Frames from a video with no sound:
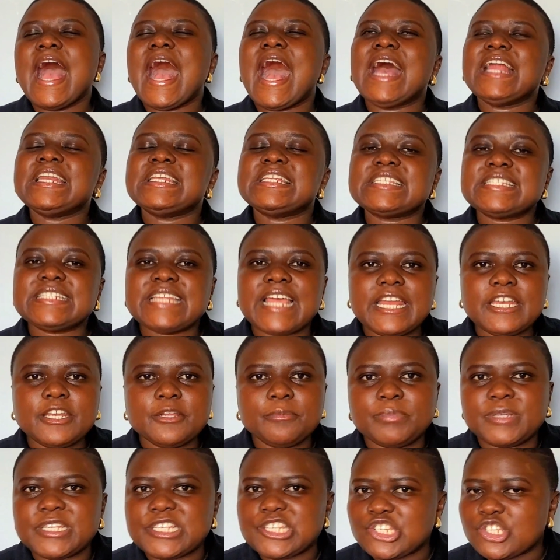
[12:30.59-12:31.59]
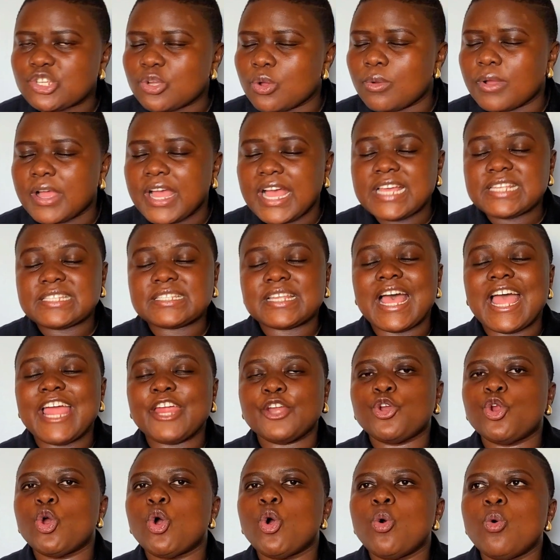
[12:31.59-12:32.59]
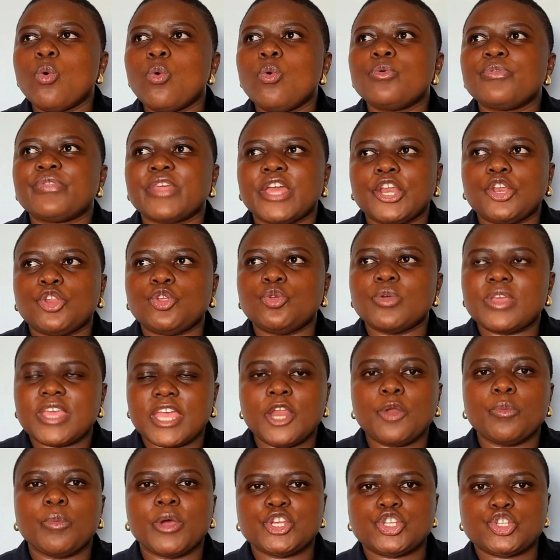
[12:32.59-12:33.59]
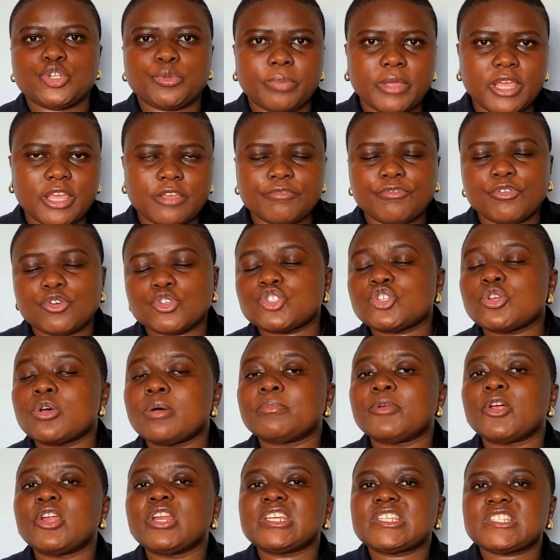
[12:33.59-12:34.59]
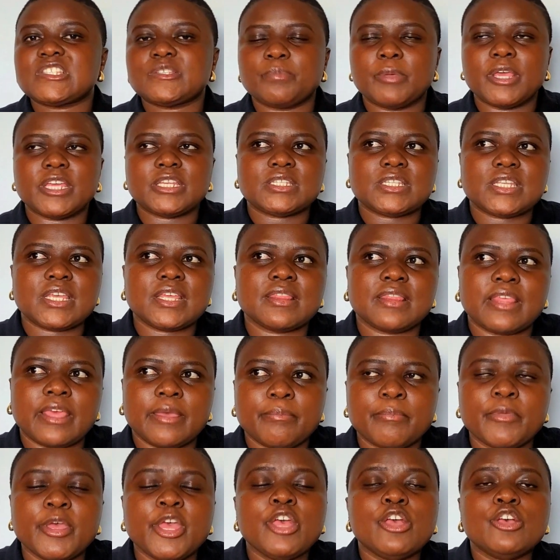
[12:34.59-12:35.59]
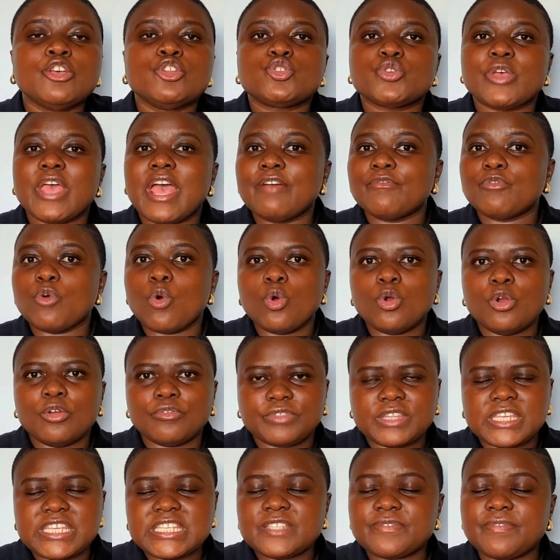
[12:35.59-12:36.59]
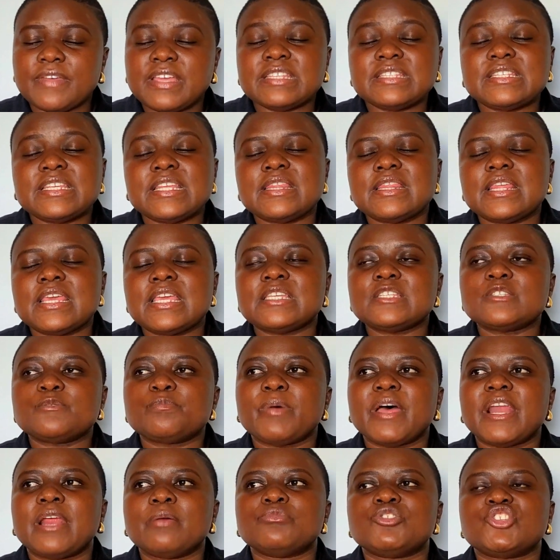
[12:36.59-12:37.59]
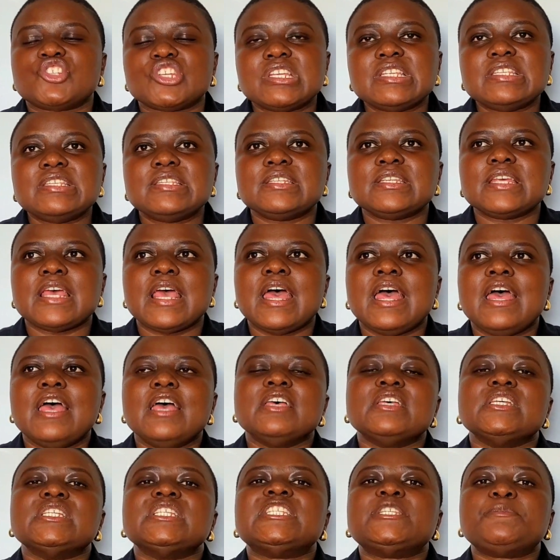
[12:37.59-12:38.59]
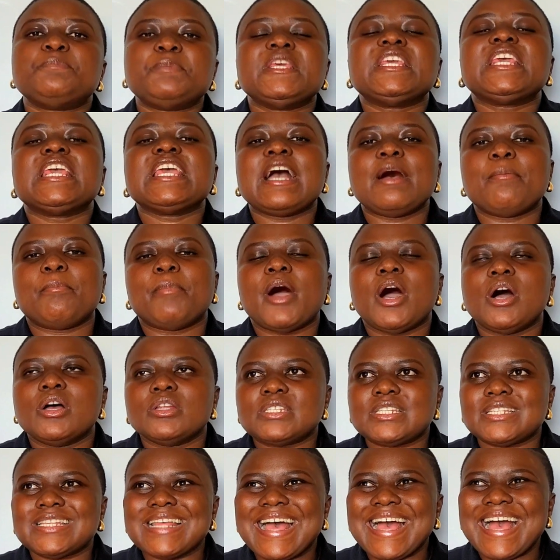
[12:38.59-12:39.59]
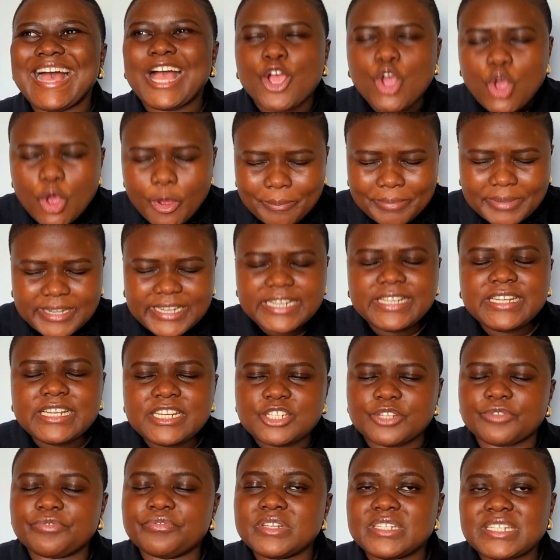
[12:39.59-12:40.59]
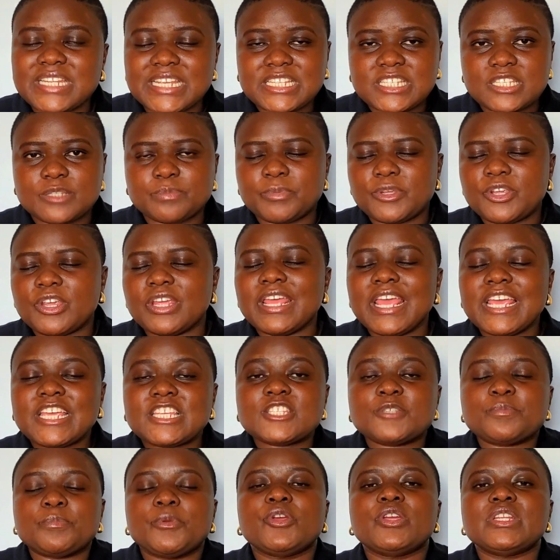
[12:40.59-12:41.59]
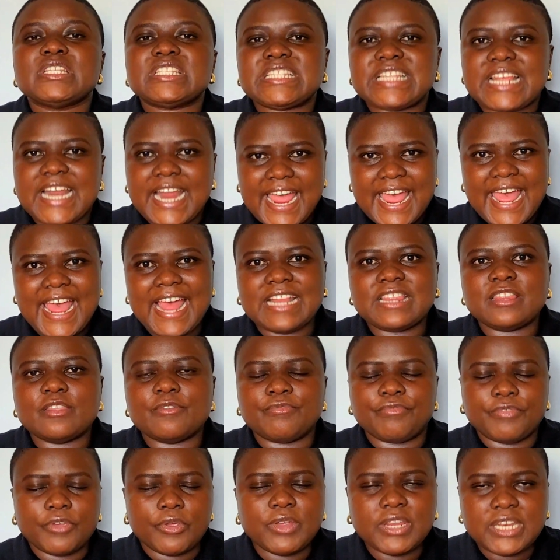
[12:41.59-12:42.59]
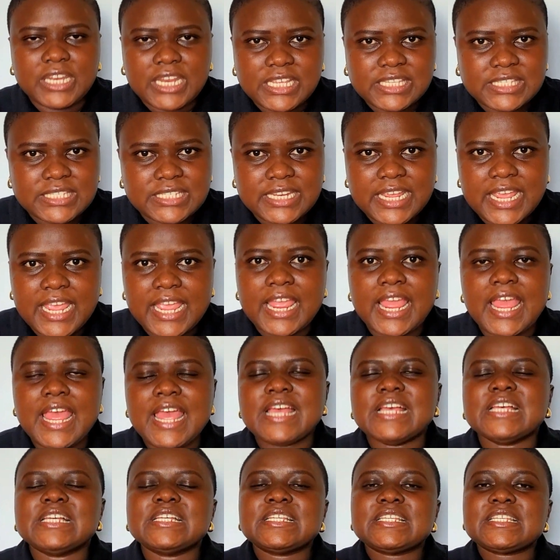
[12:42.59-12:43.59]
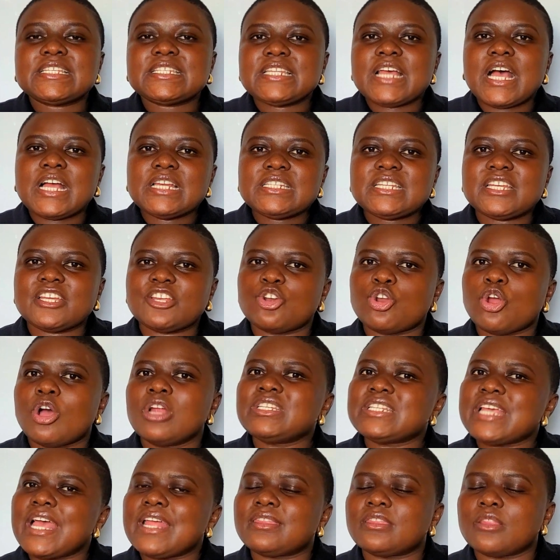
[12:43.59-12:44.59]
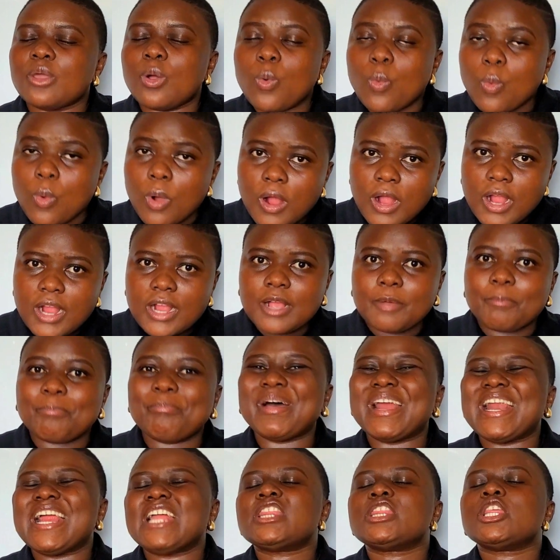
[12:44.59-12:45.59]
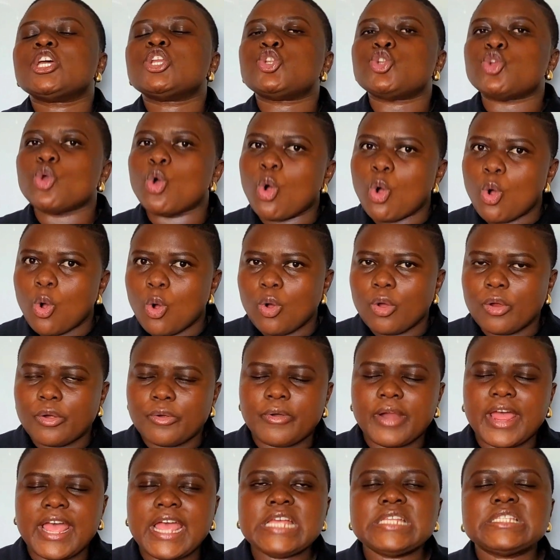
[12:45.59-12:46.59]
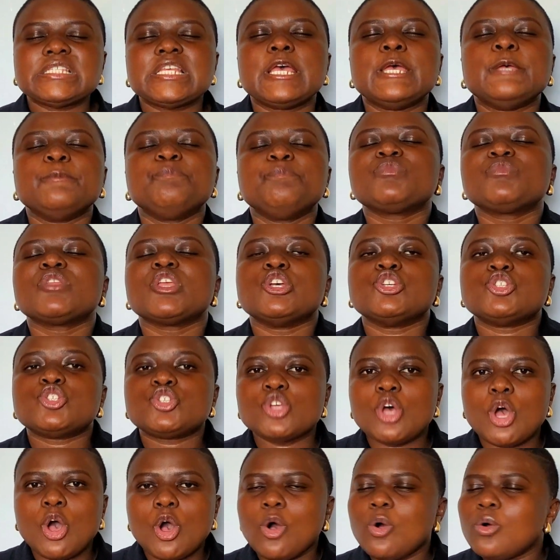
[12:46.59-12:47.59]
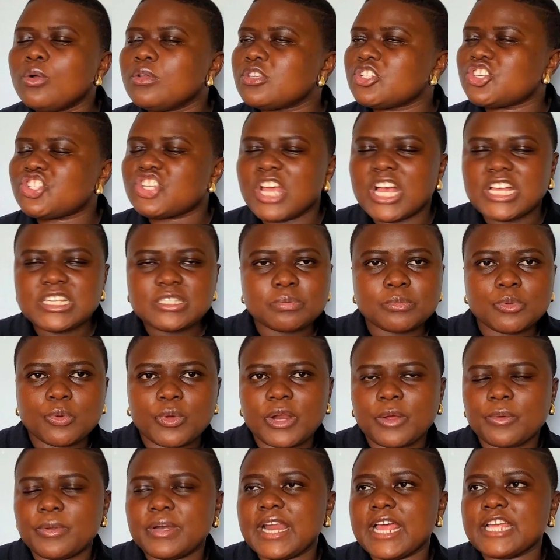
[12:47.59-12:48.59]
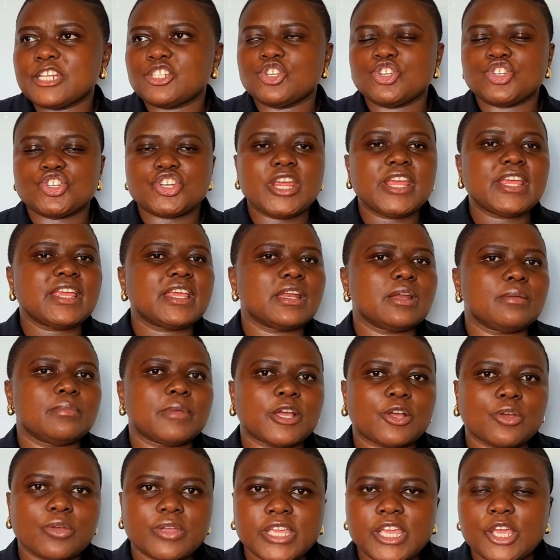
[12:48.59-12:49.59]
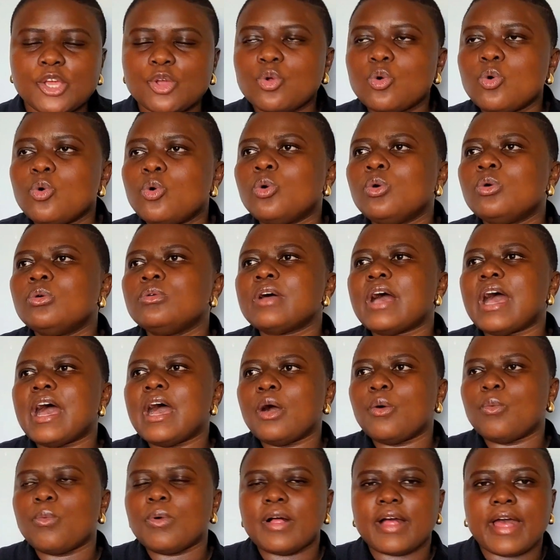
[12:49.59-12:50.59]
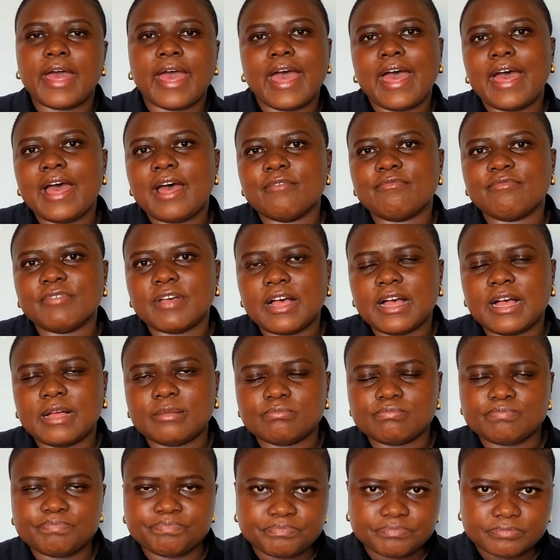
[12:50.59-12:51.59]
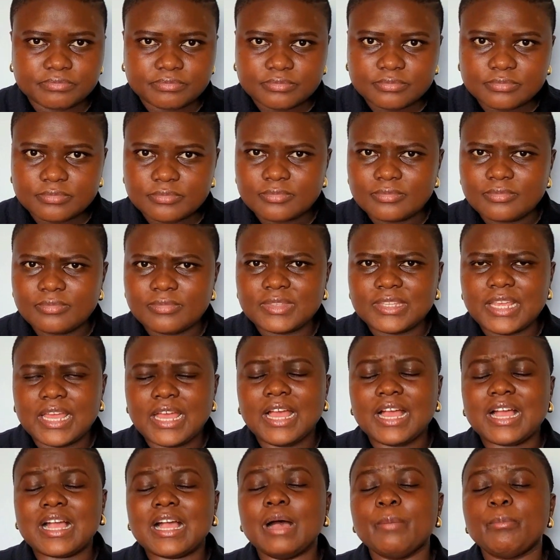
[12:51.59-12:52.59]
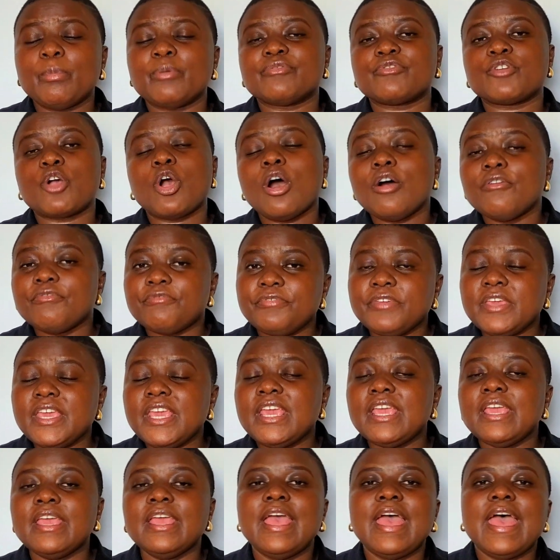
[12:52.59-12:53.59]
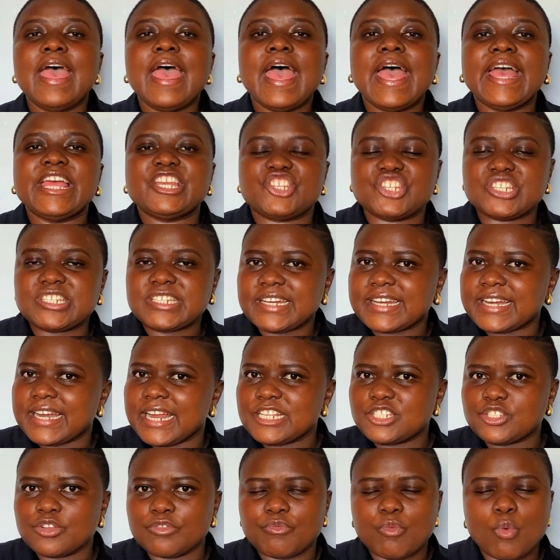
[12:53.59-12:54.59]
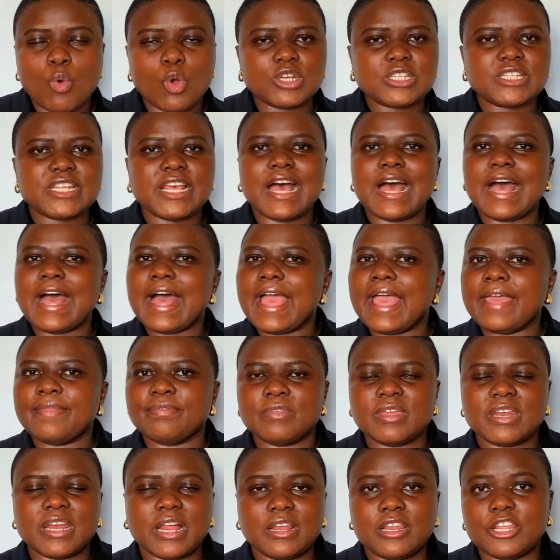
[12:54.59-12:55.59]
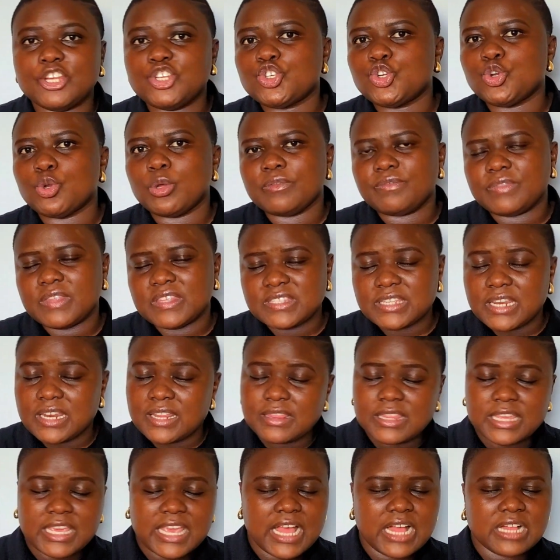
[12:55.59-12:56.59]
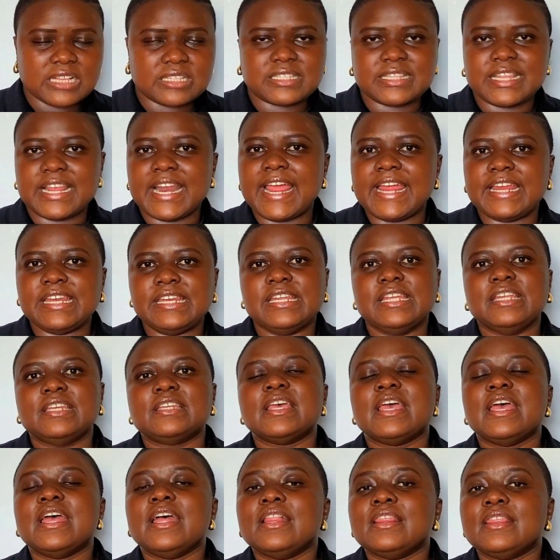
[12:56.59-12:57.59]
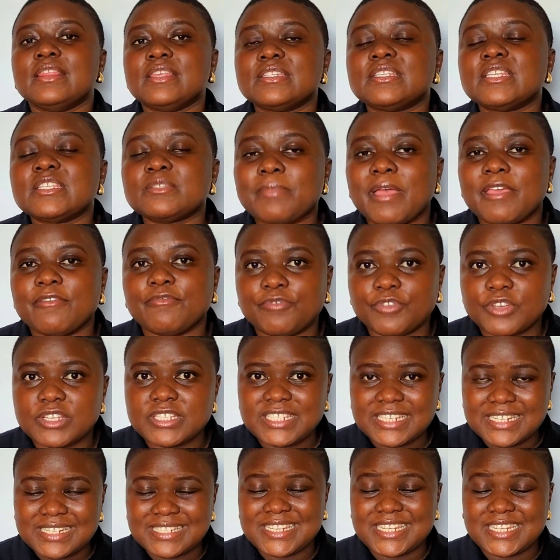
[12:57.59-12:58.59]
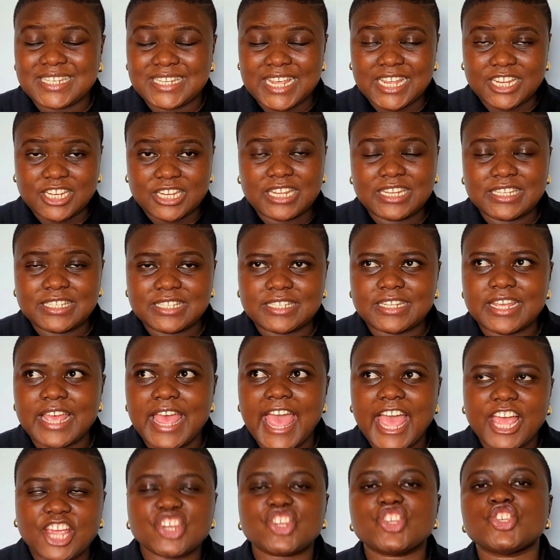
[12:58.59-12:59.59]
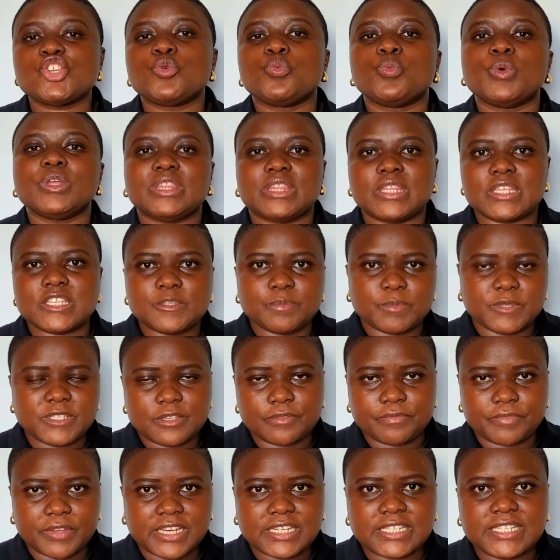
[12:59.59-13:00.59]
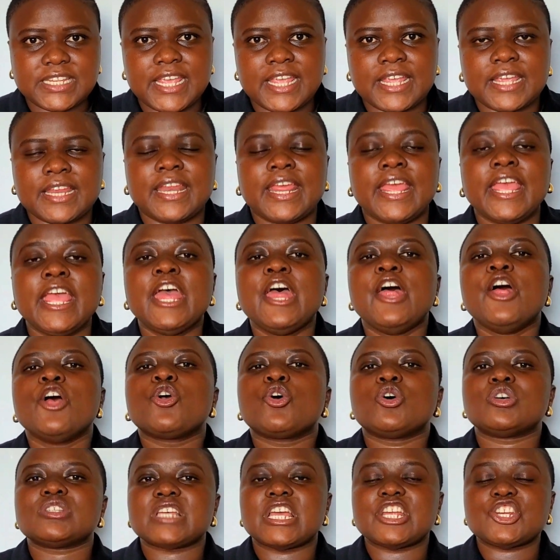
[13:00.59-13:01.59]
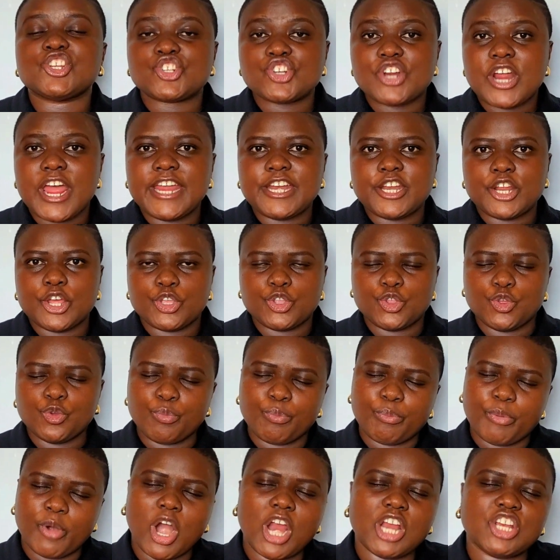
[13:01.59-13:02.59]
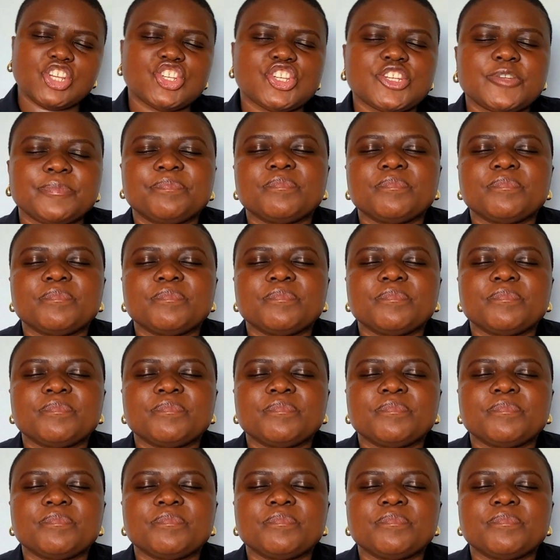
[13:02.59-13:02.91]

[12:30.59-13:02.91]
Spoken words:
Understandably so, guys. I know that you get what you pay for. So I'm not expecting them to have all of these fancy things, but I'm just speaking about a completely different experience that I had the very next day, starting not at the work, but at the door, right? So she asked me what I would like to drink, and I'm like, okay, cool. I will have a cup of coffee and just a glass of water, and then I'll let you know if there's anything else that I need. This is my first interaction with this specific tech, because I tried a new branch.